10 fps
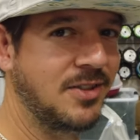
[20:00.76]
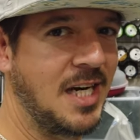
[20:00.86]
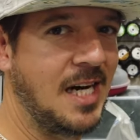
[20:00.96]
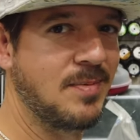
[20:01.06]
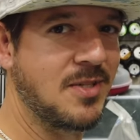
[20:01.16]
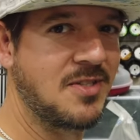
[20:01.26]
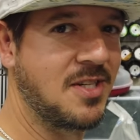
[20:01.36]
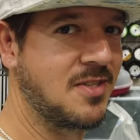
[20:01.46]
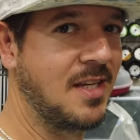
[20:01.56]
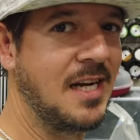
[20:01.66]
shops is
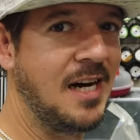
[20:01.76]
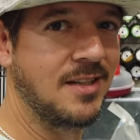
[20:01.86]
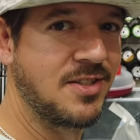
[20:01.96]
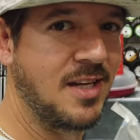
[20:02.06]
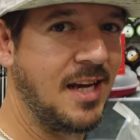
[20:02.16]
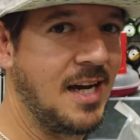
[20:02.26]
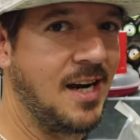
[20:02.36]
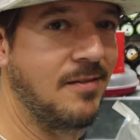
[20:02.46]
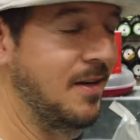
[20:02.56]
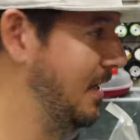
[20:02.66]
just the knowledge they have.